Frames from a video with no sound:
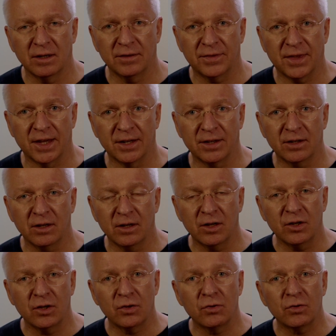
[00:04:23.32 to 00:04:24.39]
then
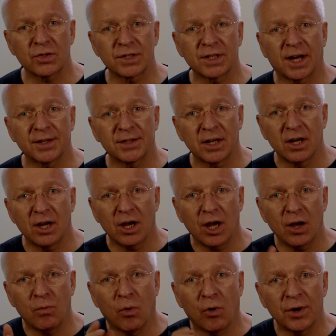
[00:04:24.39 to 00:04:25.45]
you start
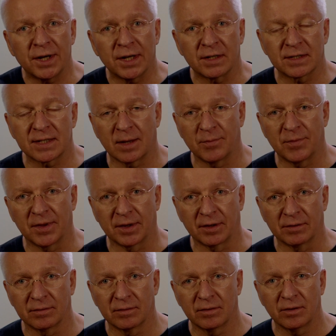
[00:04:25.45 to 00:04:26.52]
avoiding something.
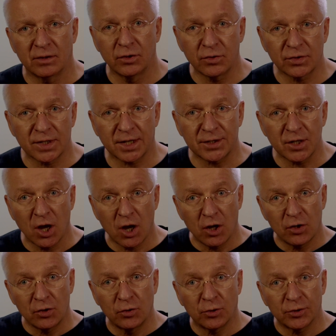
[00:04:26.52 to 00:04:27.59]
You start
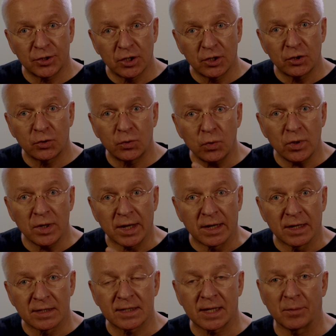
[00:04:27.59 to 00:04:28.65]
not doing
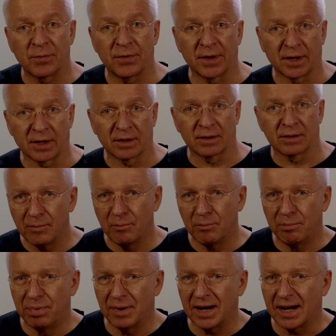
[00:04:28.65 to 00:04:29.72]
something.
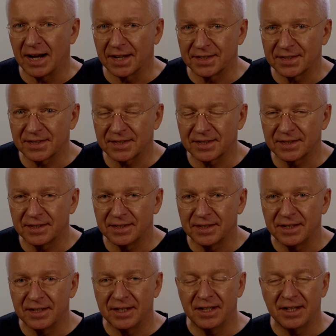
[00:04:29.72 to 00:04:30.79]
But
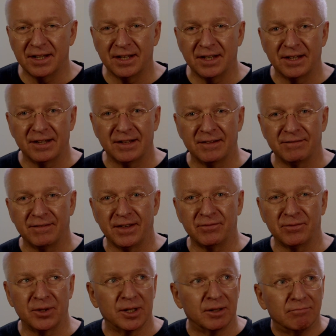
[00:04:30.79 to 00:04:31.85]
when
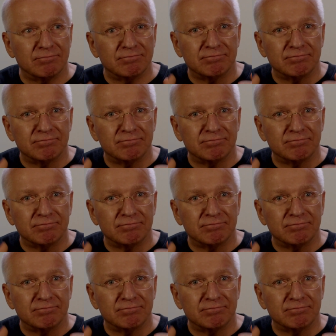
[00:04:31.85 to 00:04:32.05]
we